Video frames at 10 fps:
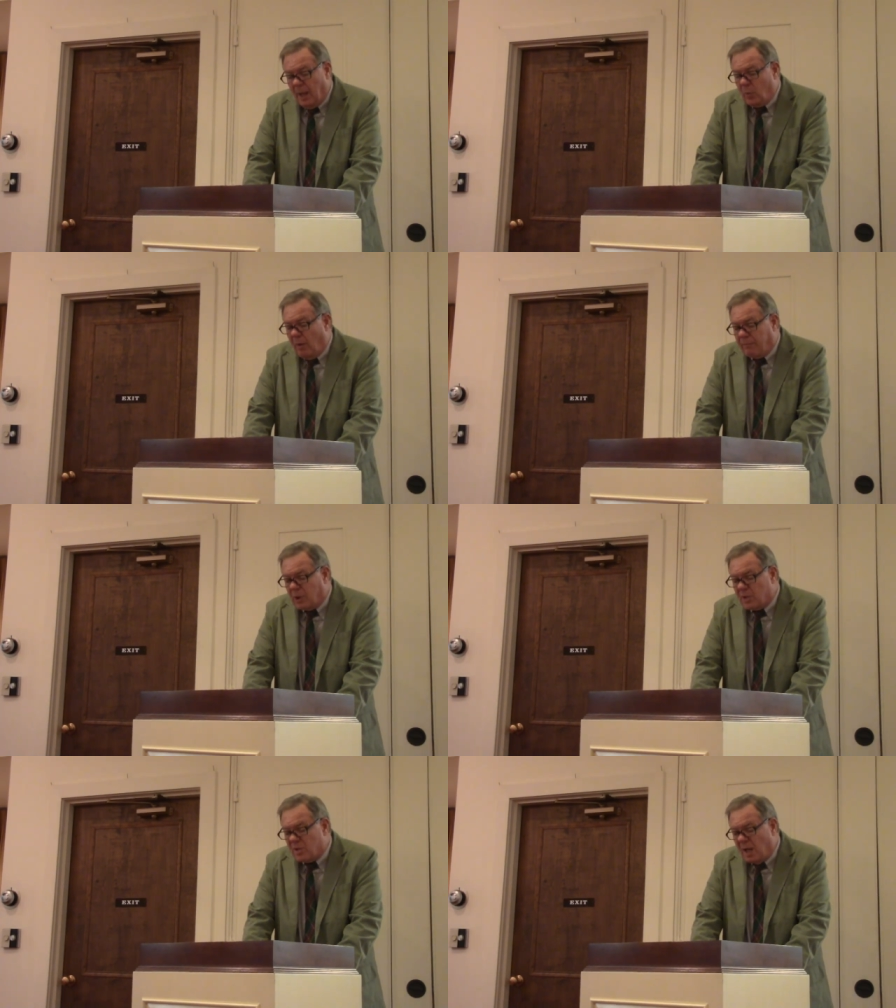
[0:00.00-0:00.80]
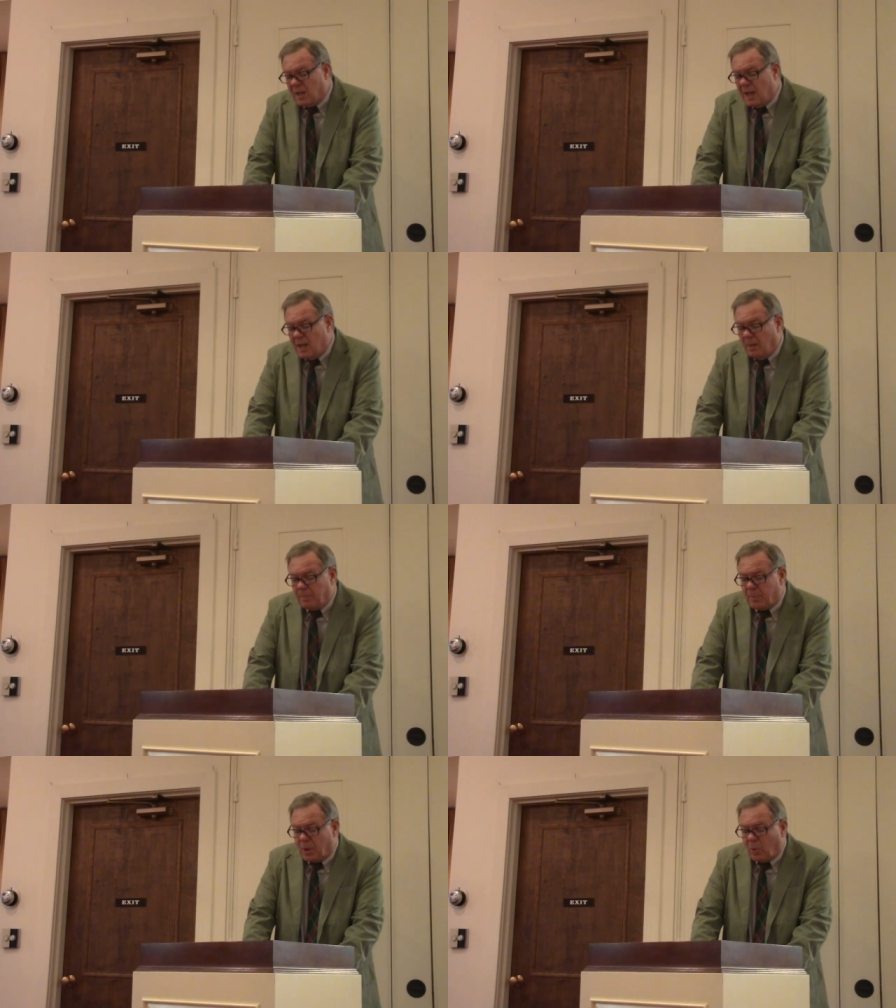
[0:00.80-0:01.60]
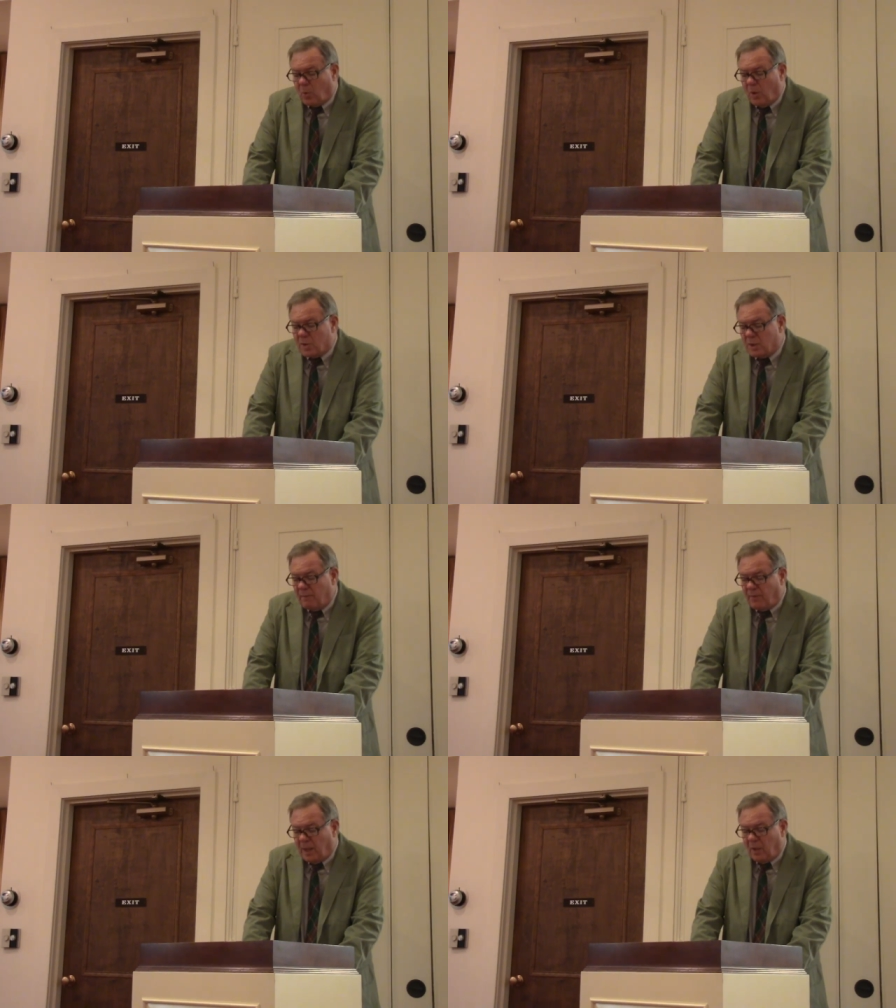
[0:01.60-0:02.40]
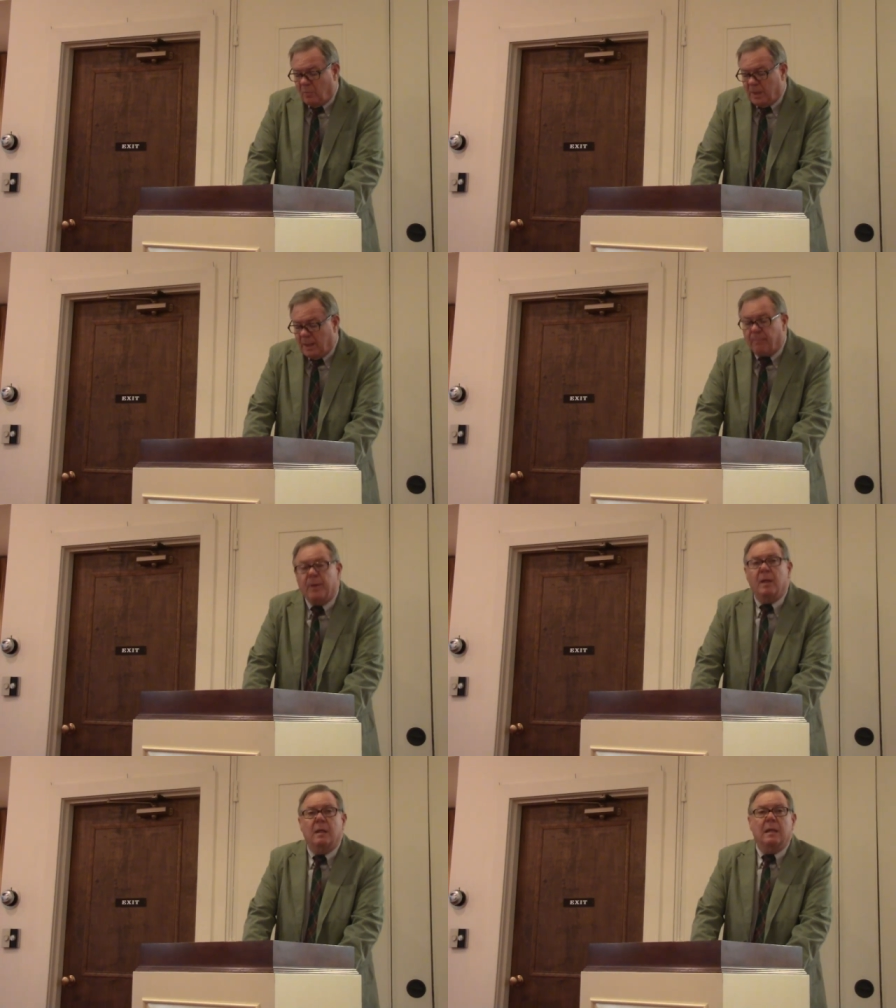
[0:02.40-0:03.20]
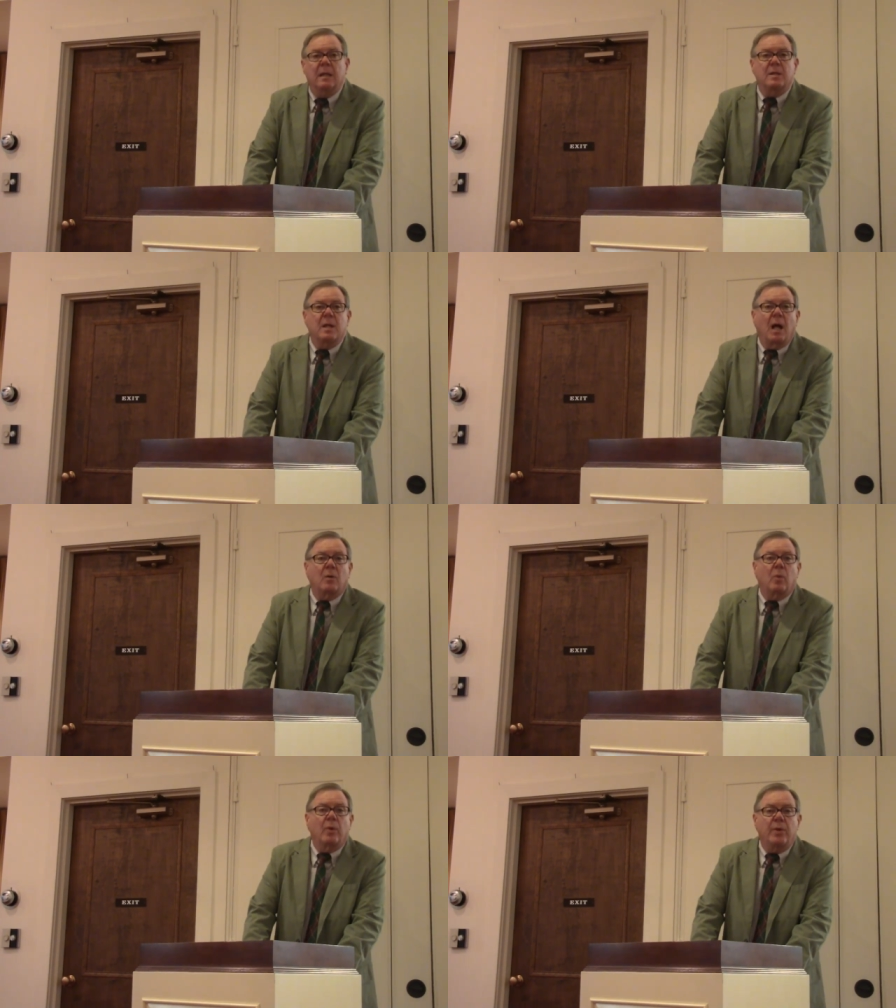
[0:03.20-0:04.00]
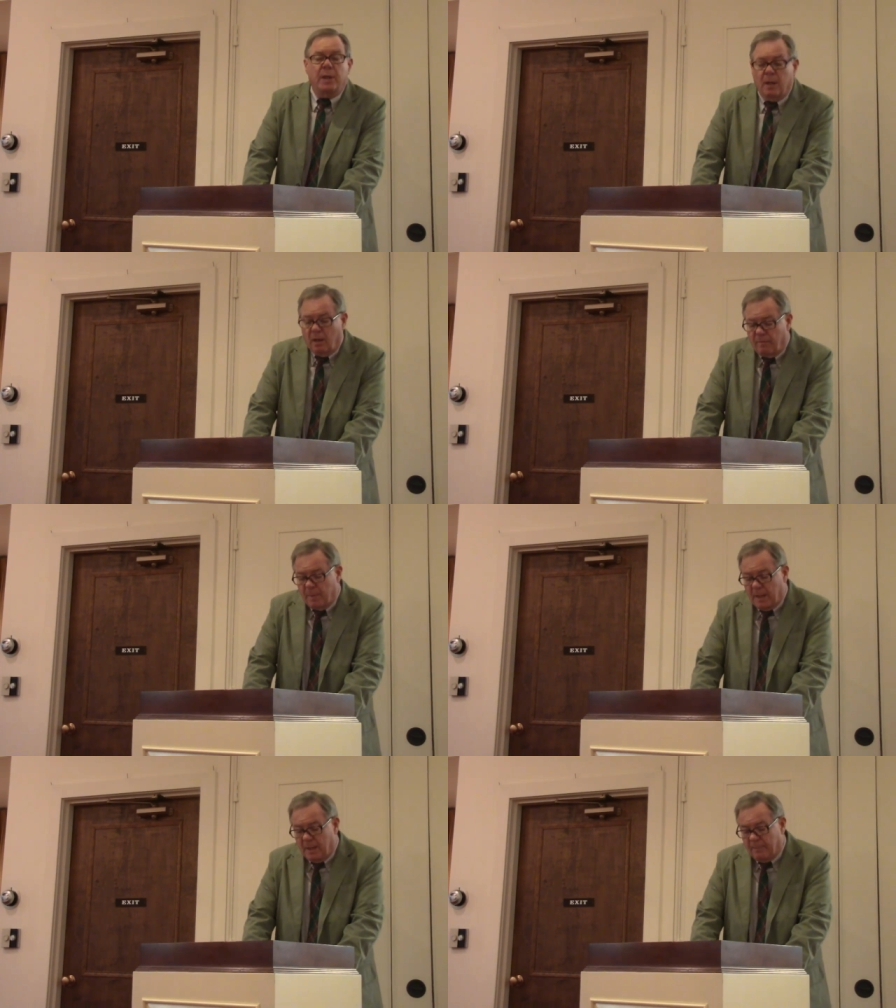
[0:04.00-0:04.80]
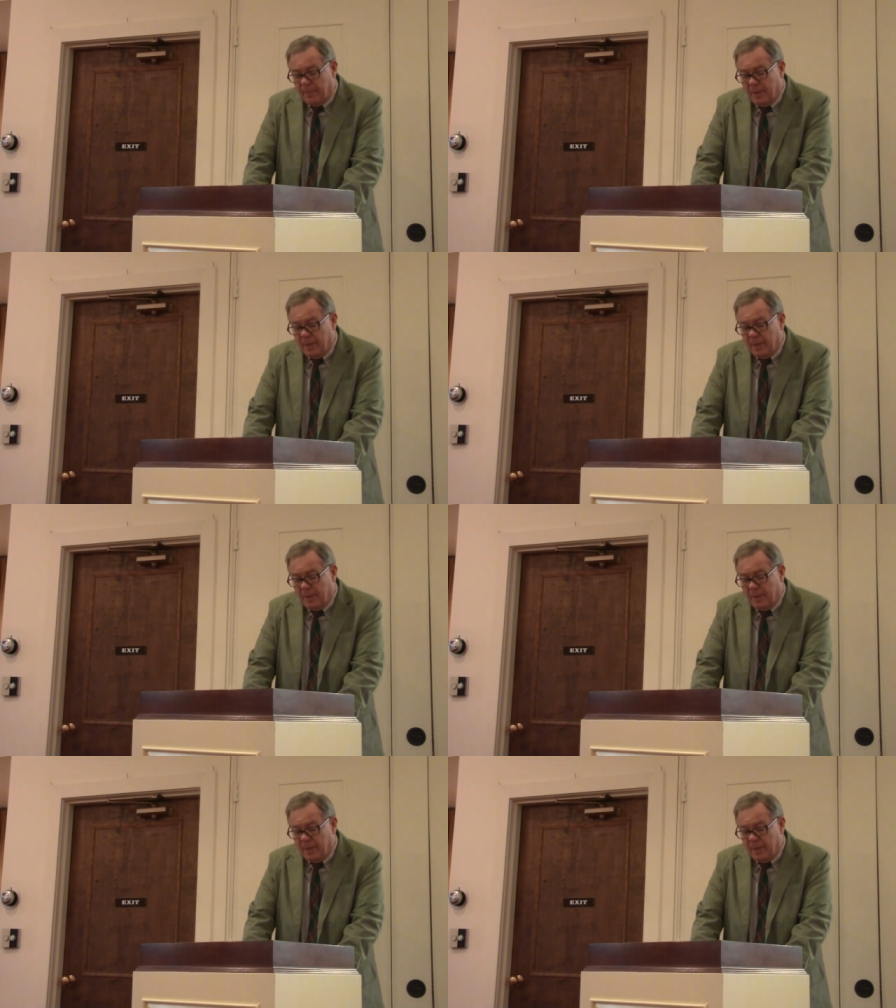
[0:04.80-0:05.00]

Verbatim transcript: And whoever does not take up the cross and follow me is not worthy of me.